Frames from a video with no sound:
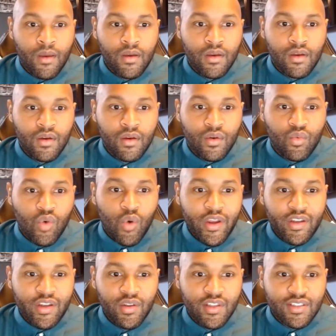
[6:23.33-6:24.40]
Well, we can do
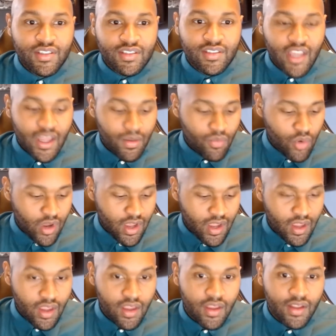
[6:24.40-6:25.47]
this the same
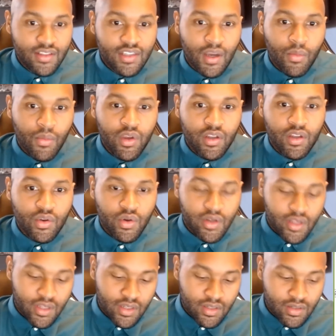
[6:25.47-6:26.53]
way, except we can do it
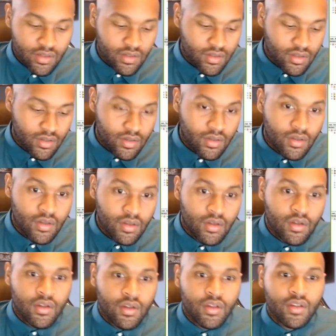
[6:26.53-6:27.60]
in
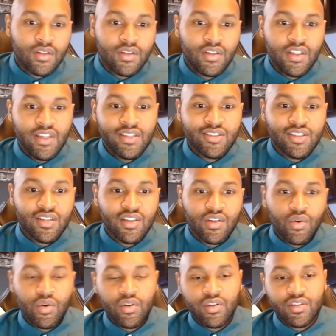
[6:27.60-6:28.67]
descending
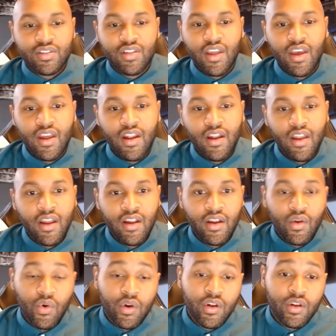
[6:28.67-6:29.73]
order instead. And in
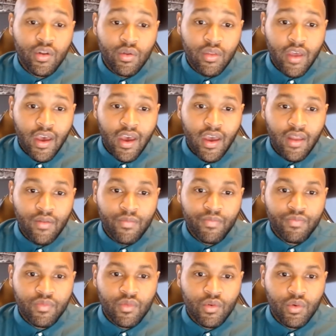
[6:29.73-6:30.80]
order to do that,
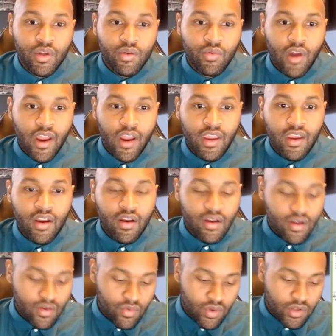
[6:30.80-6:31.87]
we right here
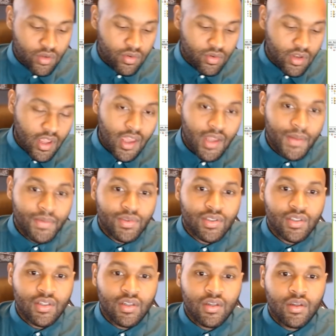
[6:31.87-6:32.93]
we do names
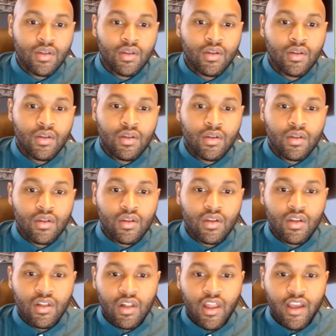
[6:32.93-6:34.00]

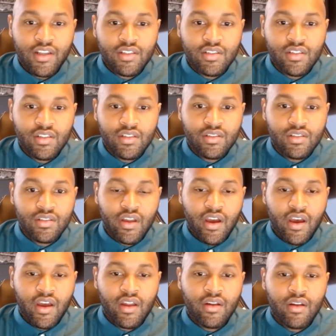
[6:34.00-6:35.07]
collections
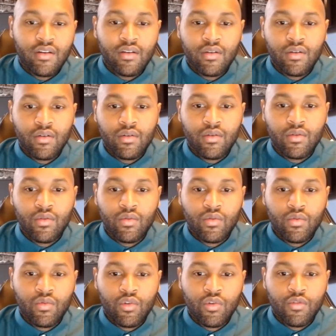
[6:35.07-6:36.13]
dot
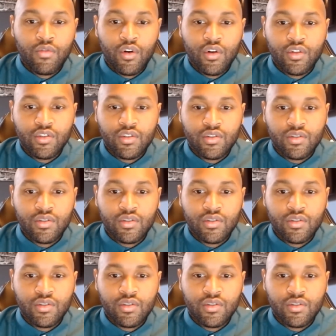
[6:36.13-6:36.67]
reverse